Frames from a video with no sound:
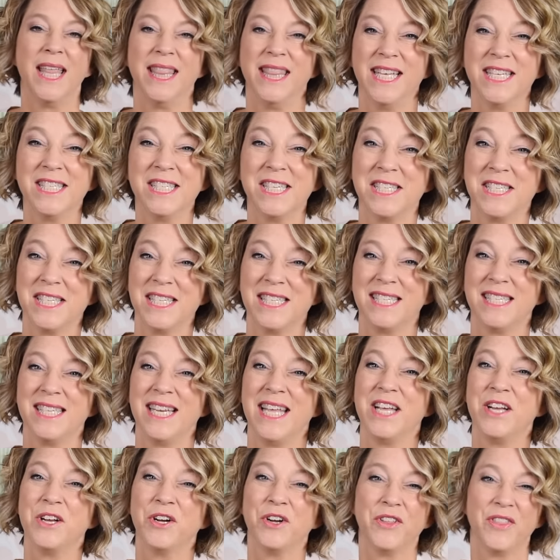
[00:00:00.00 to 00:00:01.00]
This is a
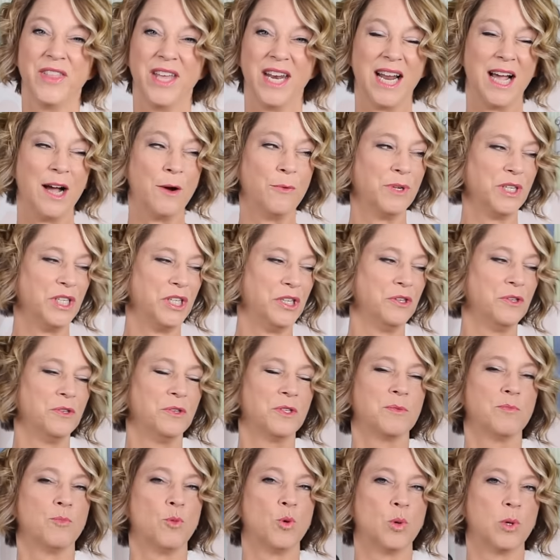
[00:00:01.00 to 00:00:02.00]
sneaker that I would
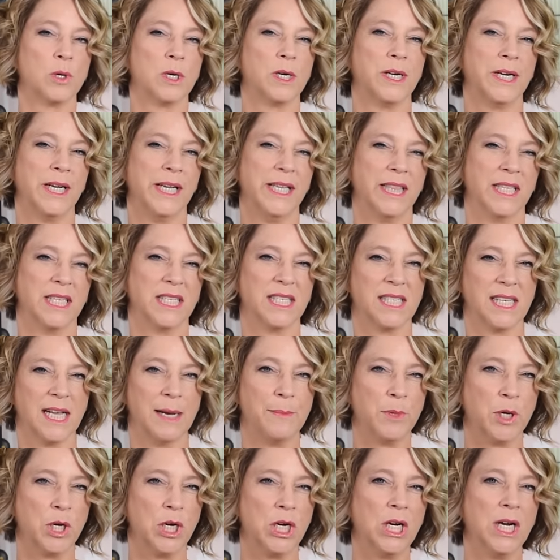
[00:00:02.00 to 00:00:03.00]
use more in the
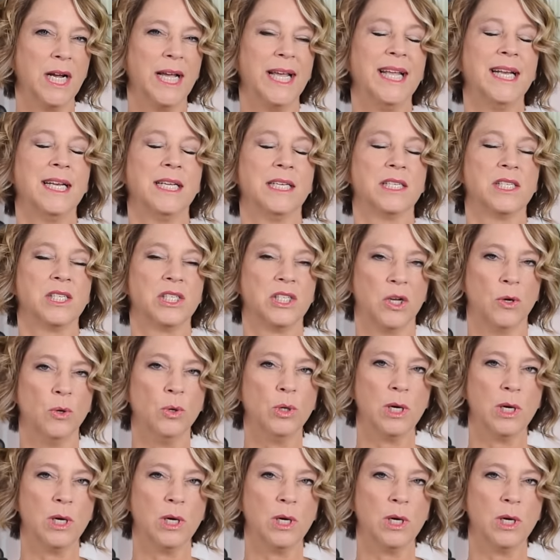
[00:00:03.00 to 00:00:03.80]
summer. It is so